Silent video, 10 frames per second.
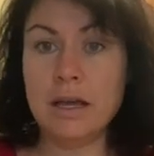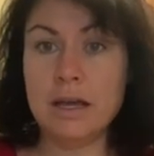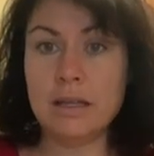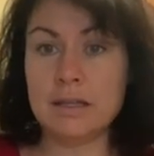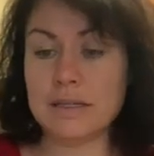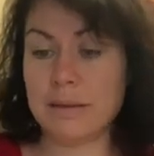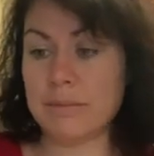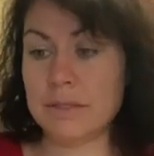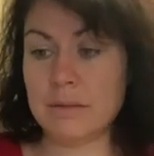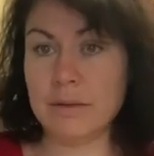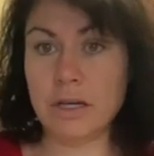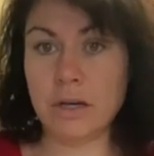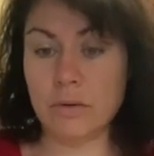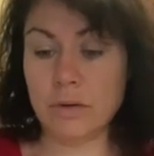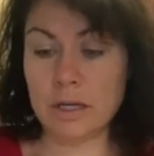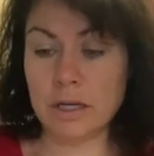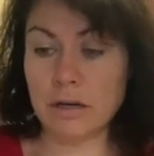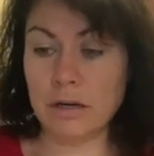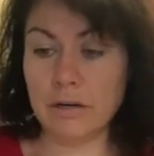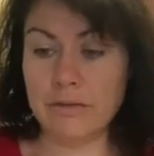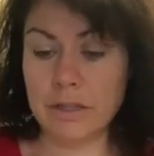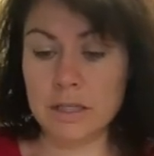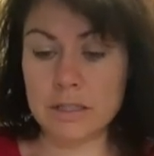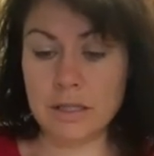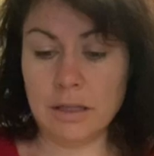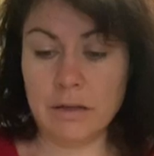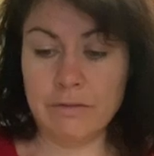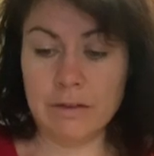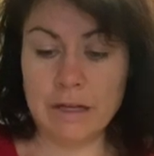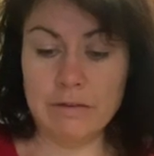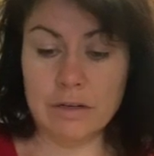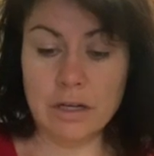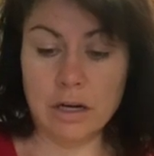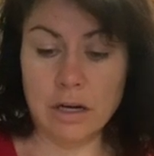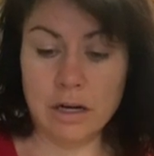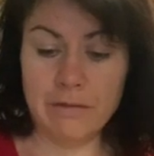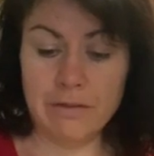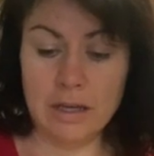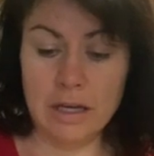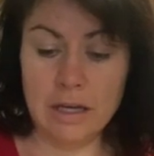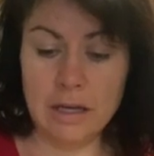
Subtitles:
This happens to be coconut coffee because I love flavored coffee.